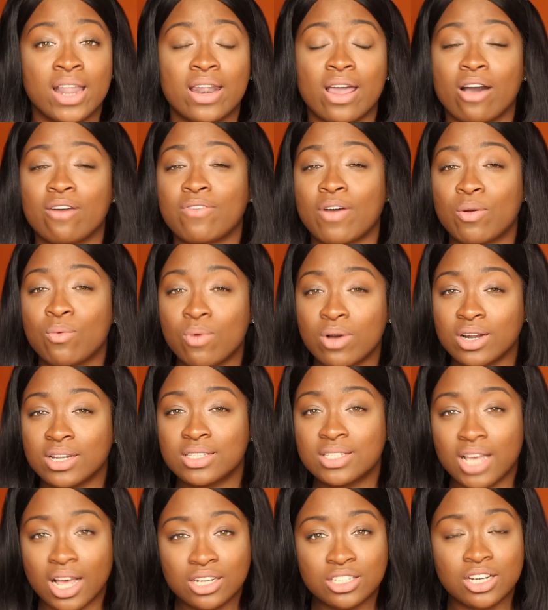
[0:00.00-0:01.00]
Now if I
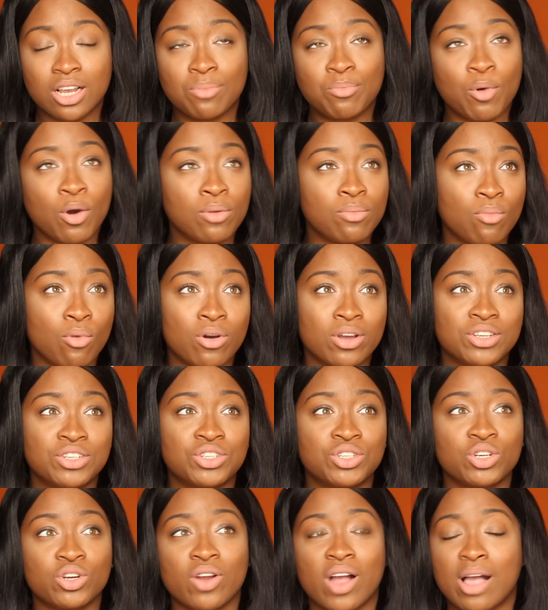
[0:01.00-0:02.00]
want to touch up on
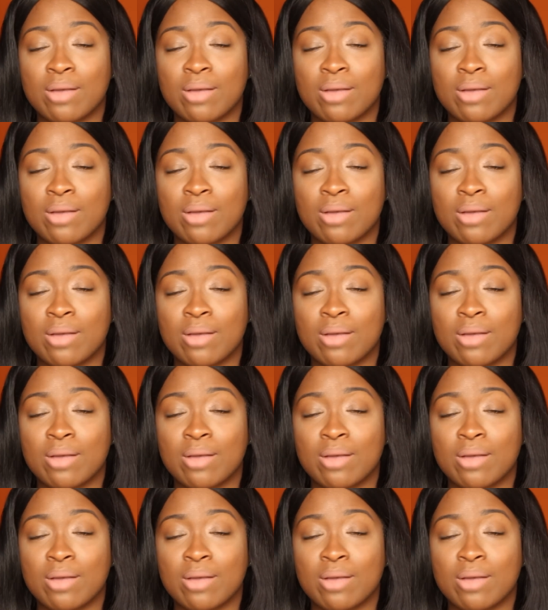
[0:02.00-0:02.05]
moisture,